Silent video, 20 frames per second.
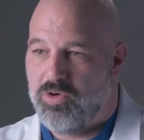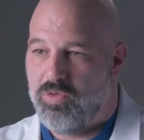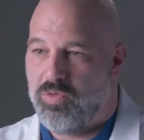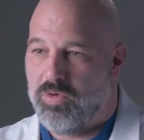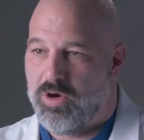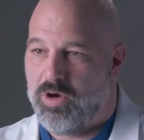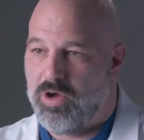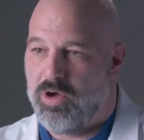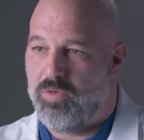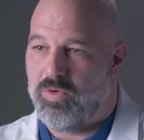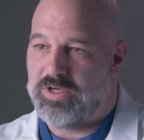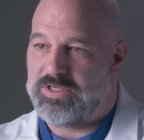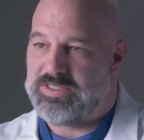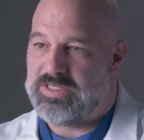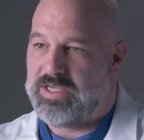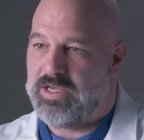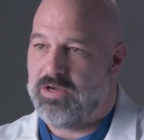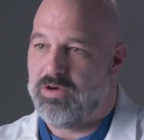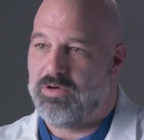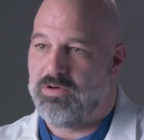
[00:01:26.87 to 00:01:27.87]
We're always
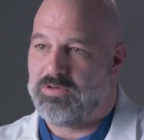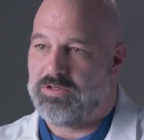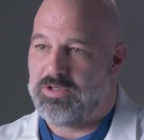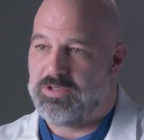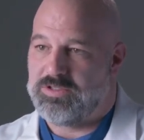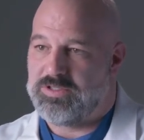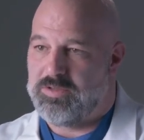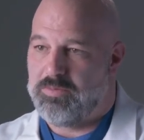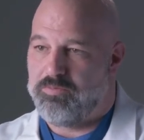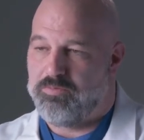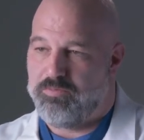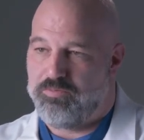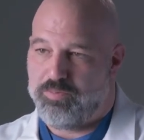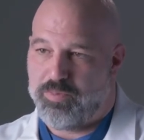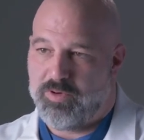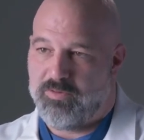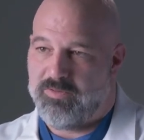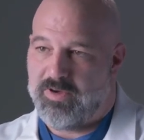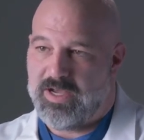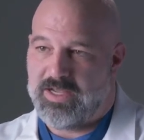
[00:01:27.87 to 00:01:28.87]
here to
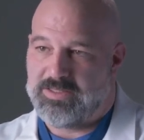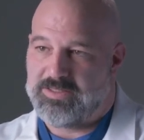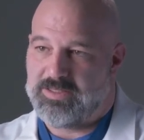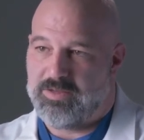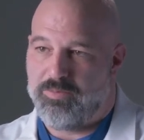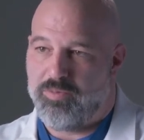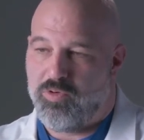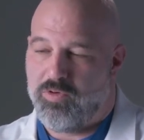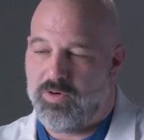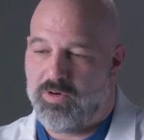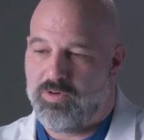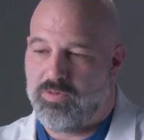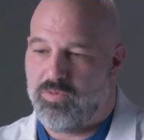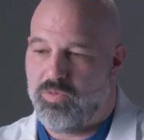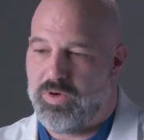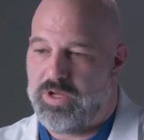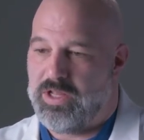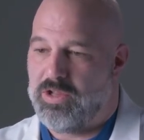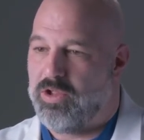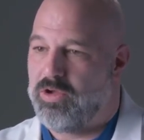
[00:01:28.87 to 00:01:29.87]
provide support, and
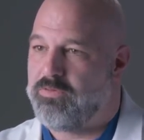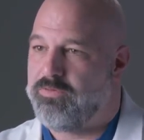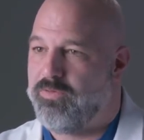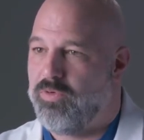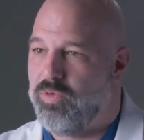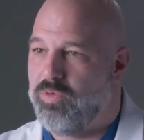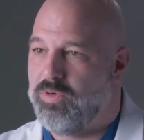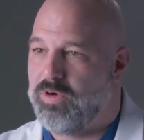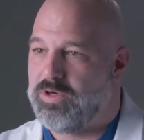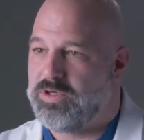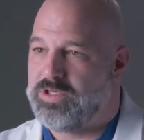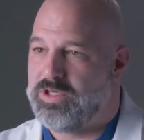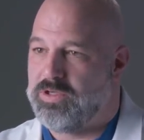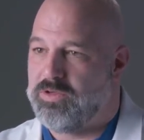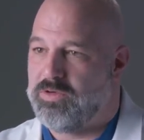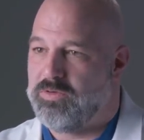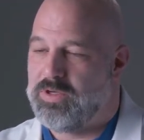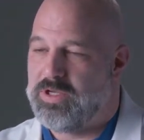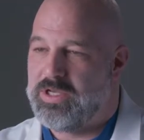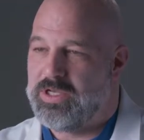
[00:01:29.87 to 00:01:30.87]
we look forward
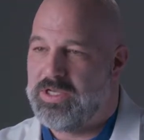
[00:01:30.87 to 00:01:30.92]
to